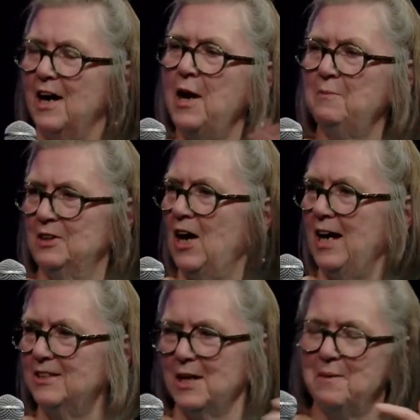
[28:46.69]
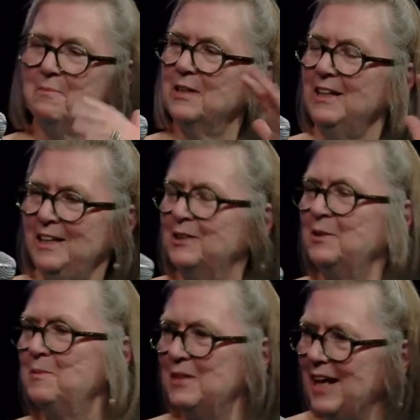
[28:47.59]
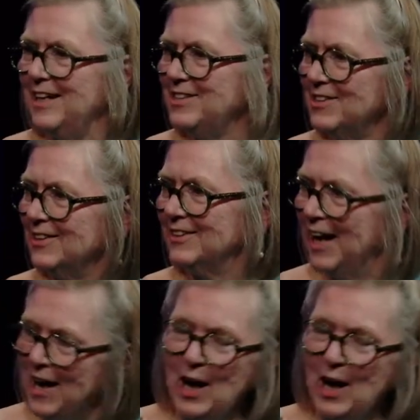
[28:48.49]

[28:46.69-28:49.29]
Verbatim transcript: I'm light. I'm bringing illumination.